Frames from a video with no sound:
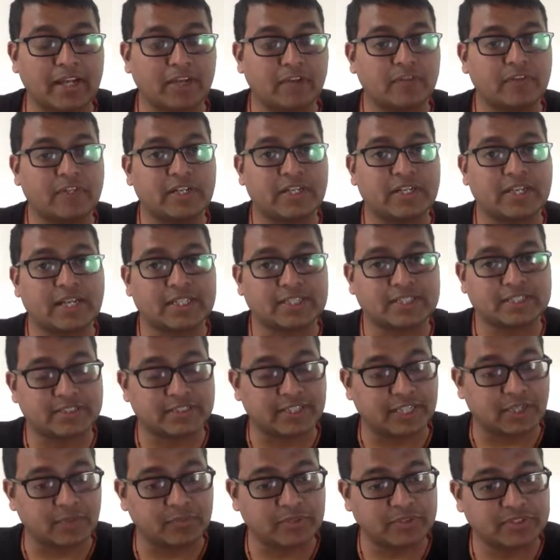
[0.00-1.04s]
of International
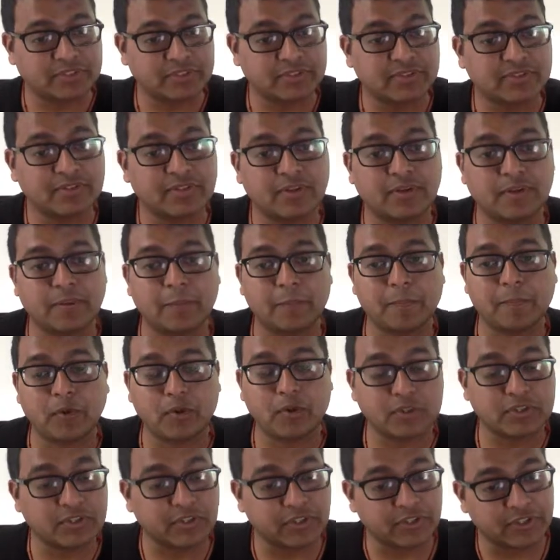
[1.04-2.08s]
Settlements um,
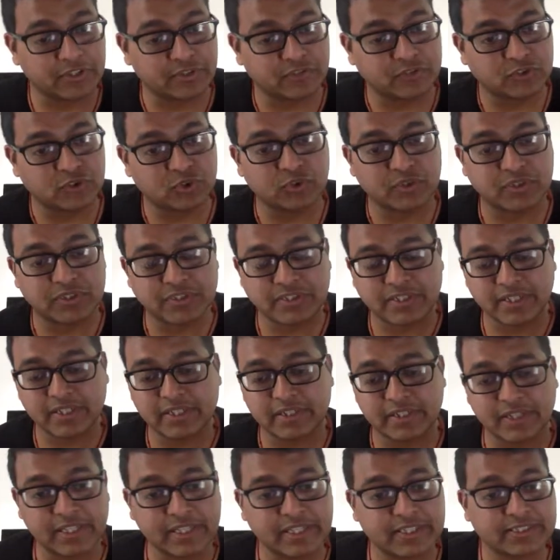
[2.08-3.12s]
on thirtieth of June
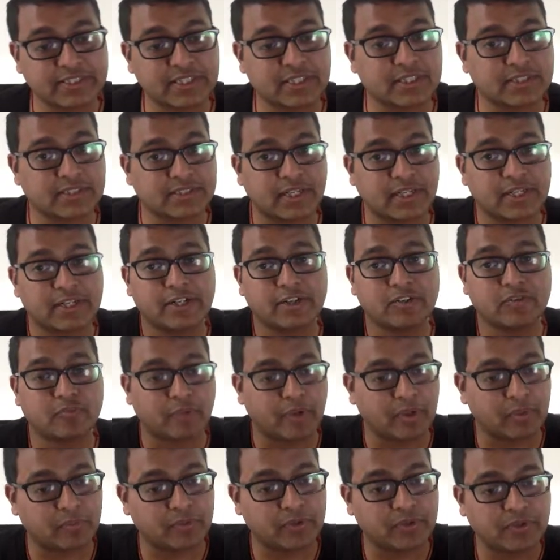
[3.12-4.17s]
released a consultative
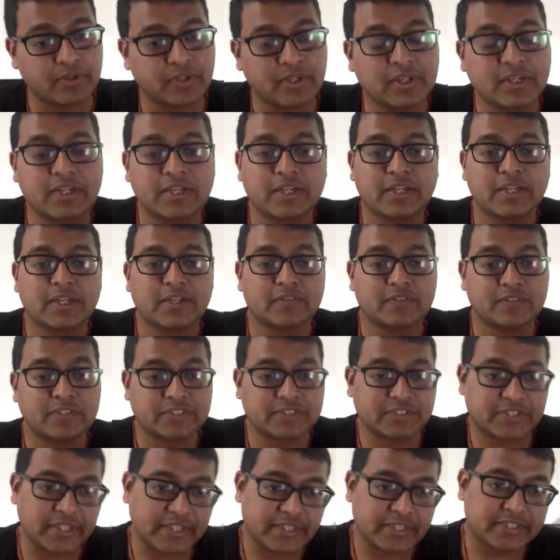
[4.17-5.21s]
paper which
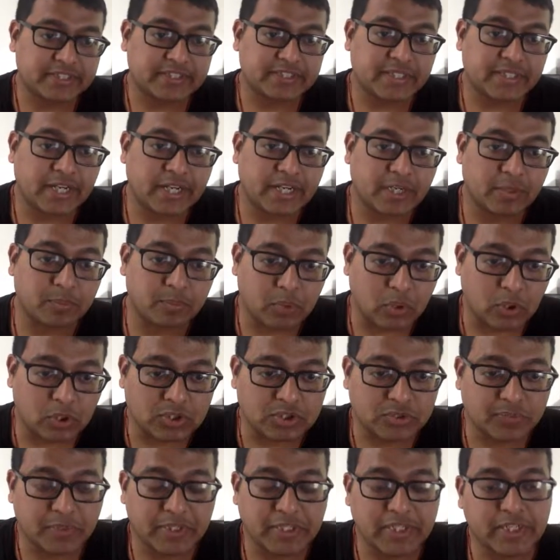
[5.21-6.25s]
states that
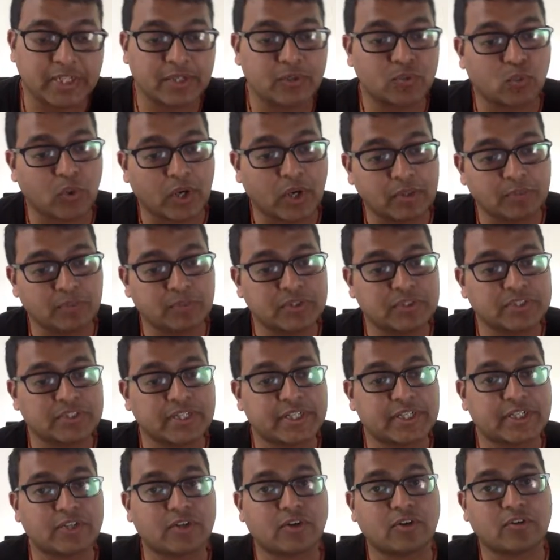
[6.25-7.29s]
approximately one
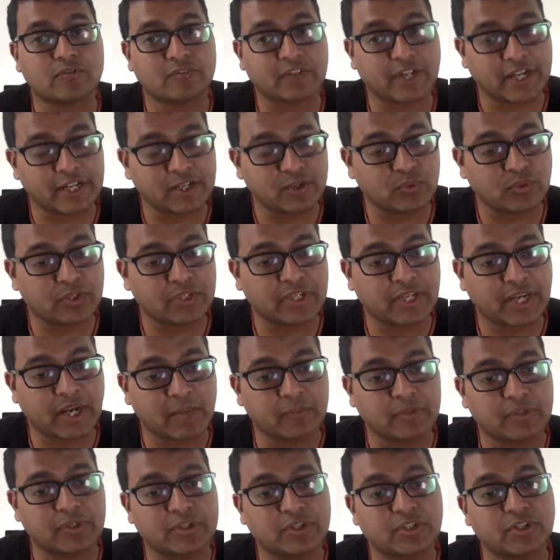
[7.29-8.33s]
percent of Tier one
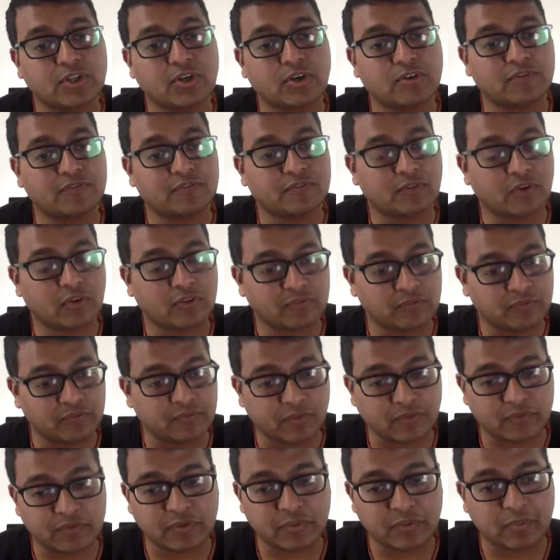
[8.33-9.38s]
capital of, of,
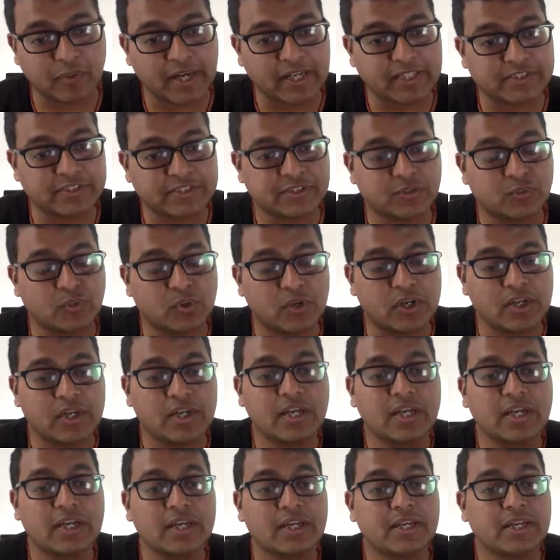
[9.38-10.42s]
of the banks in the world
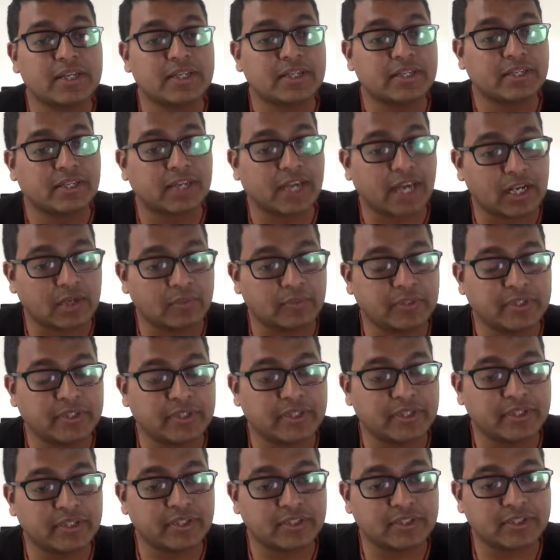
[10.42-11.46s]
can
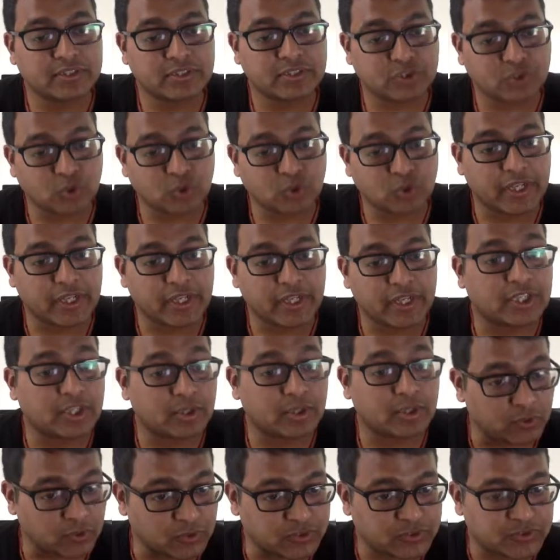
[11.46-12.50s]
be stored in
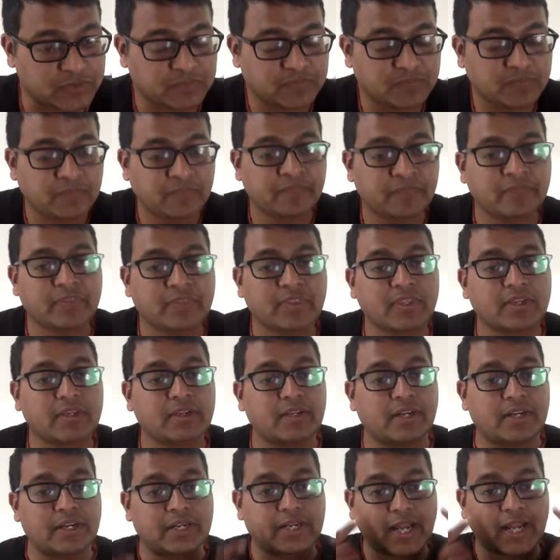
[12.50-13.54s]
cryptos,
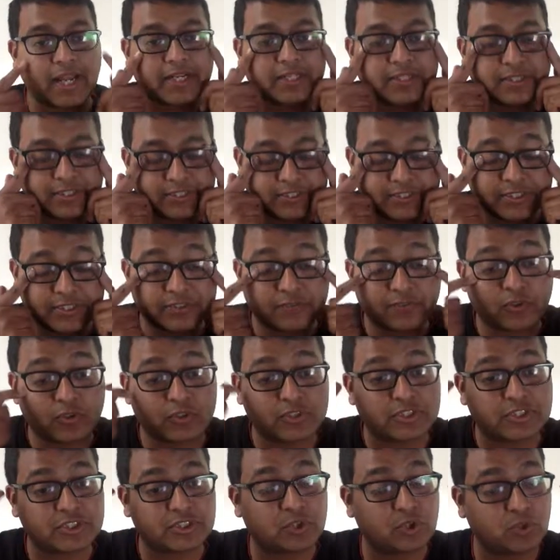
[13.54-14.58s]
right? And this is for
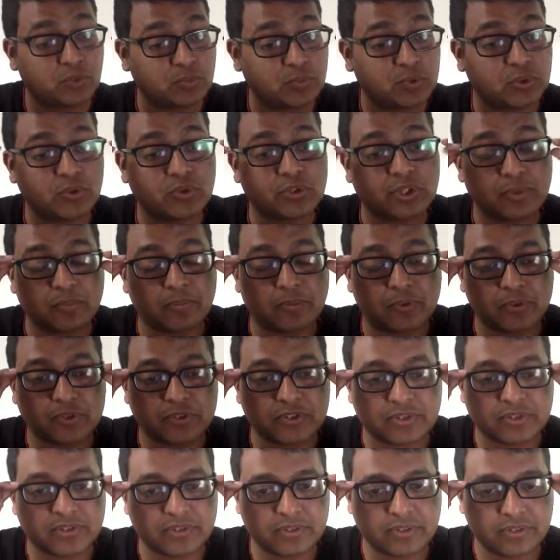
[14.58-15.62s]
just Group two
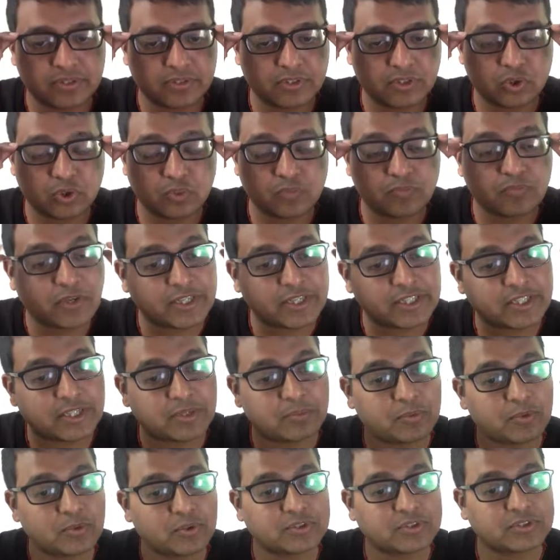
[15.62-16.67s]
cryptos. Group one
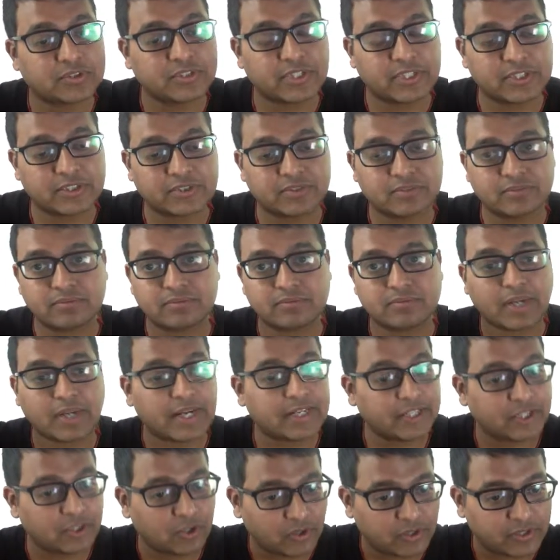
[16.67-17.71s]
cryptos, there is, I
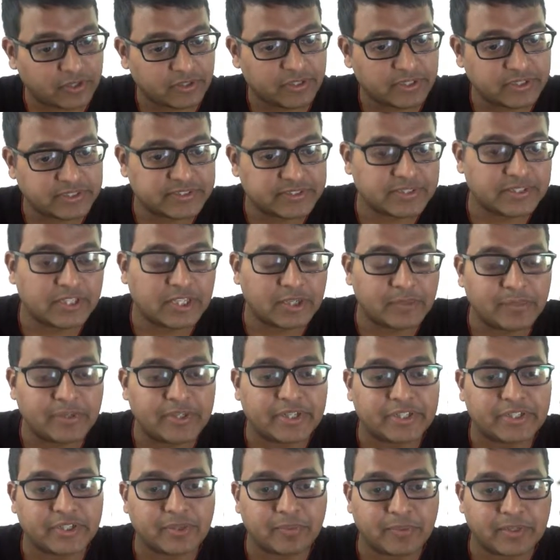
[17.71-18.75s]
did not really see a limit
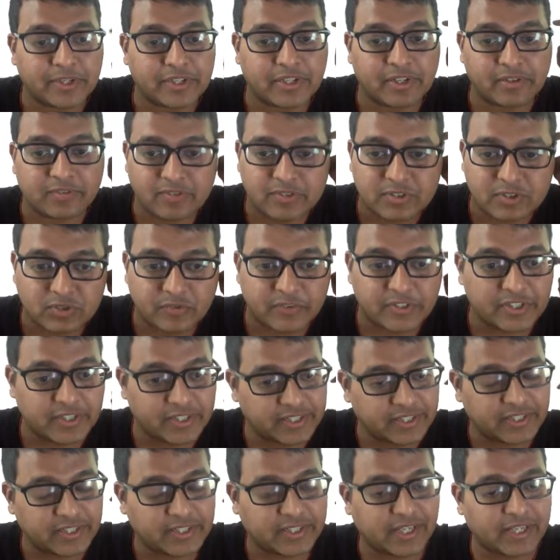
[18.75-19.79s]
in the P D F. So we did
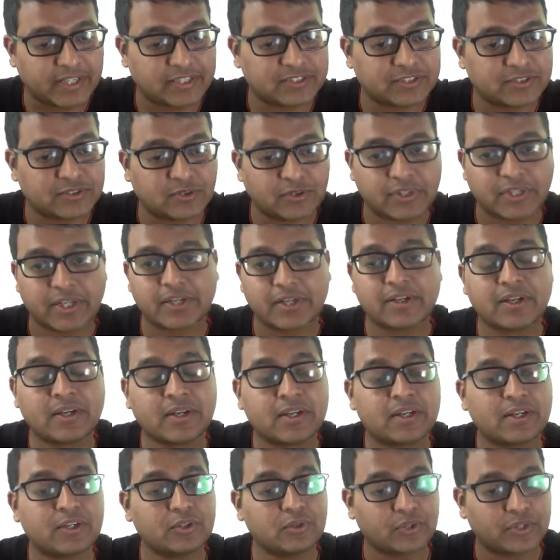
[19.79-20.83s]
an analysis on that.
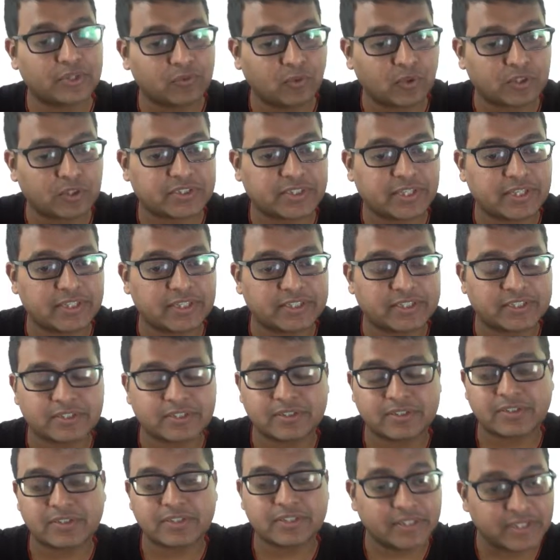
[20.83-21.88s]
You can watch that
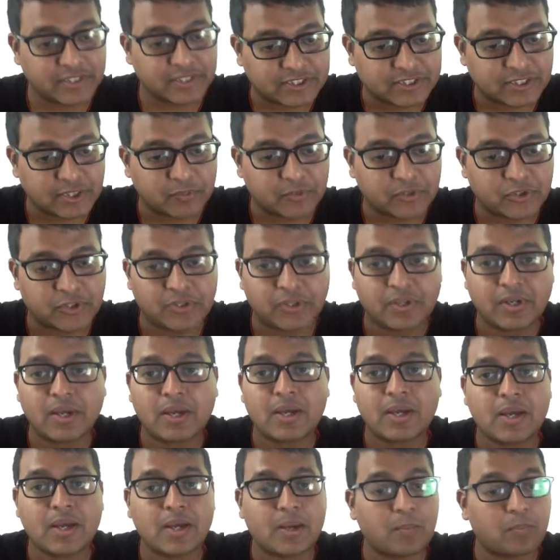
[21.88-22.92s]
in the description.
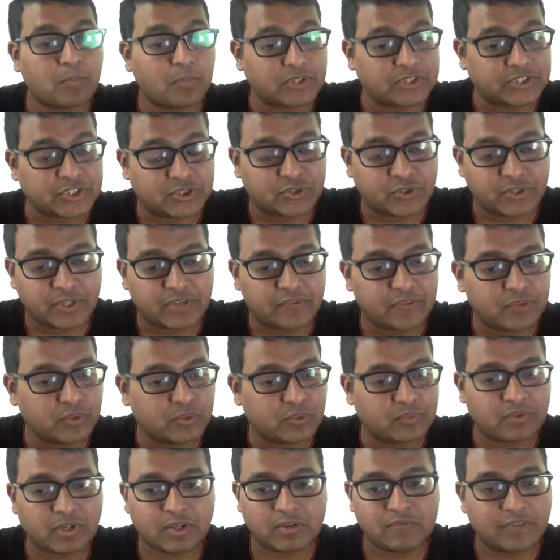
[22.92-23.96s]
But just to give you
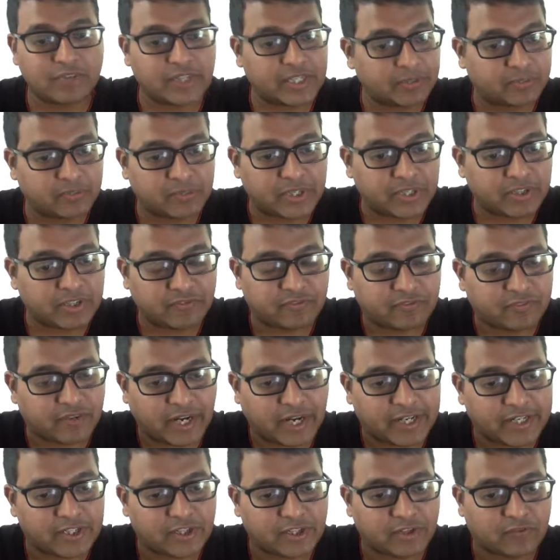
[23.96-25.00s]
a very brief
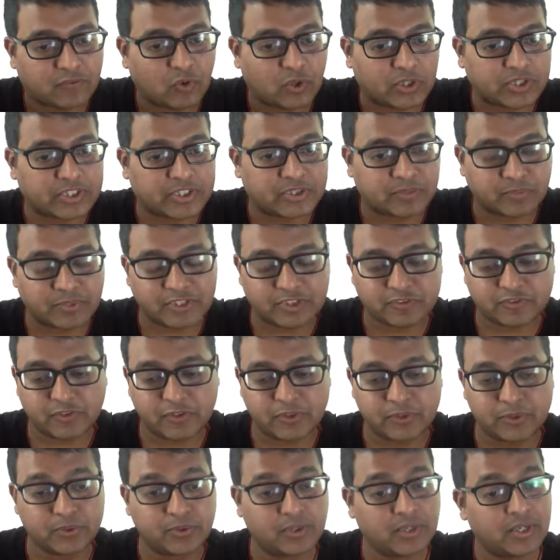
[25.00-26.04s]
idea of what this means for
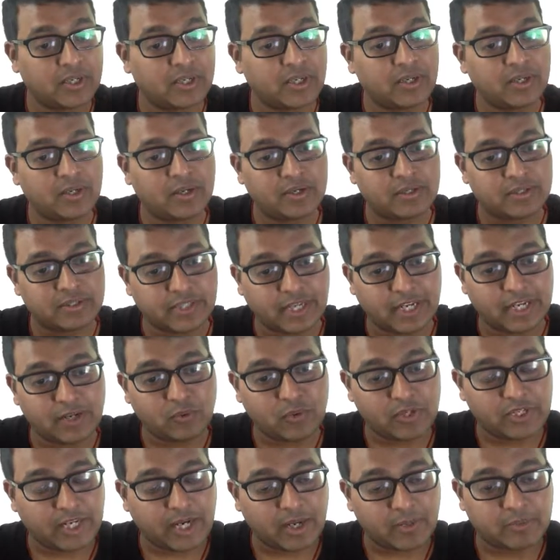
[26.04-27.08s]
you, Tier
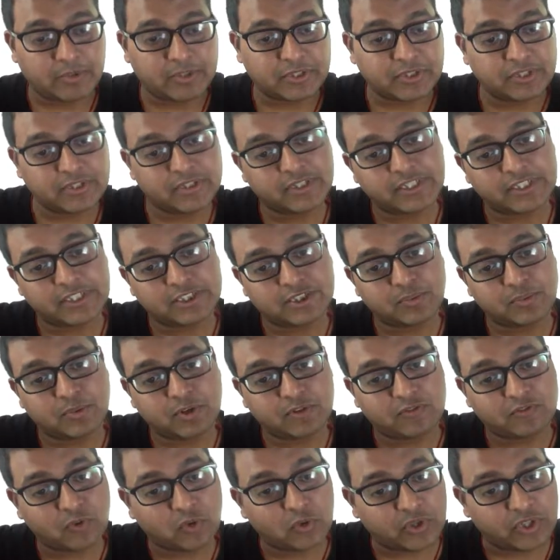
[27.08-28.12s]
one capital is
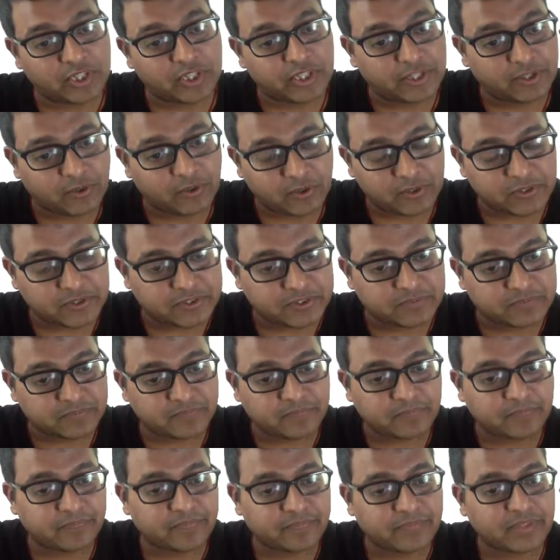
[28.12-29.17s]
about four trillion dollars,
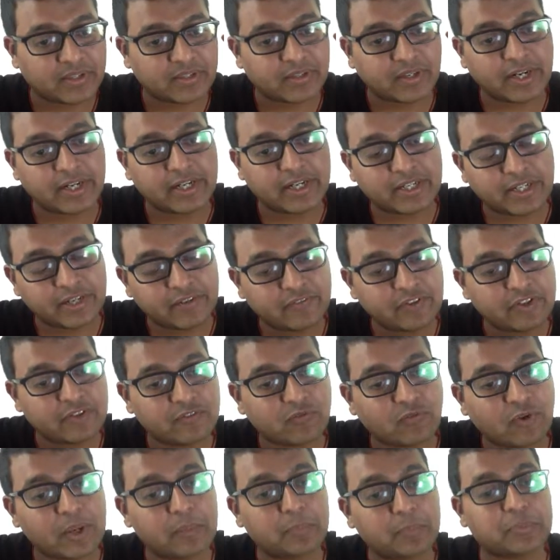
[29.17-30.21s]
right? Even if
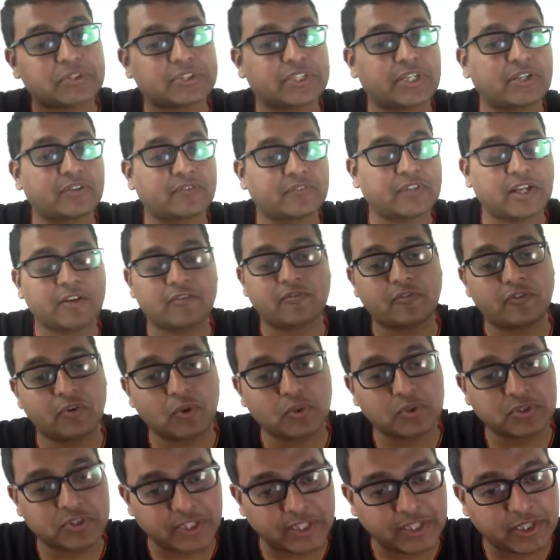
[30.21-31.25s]
one percent of that
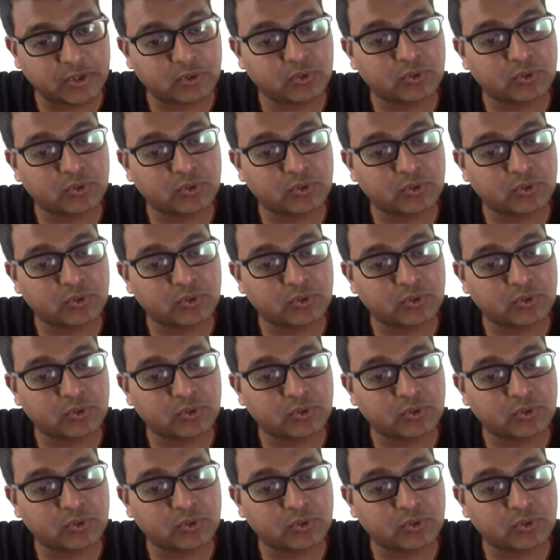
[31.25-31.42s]
flows into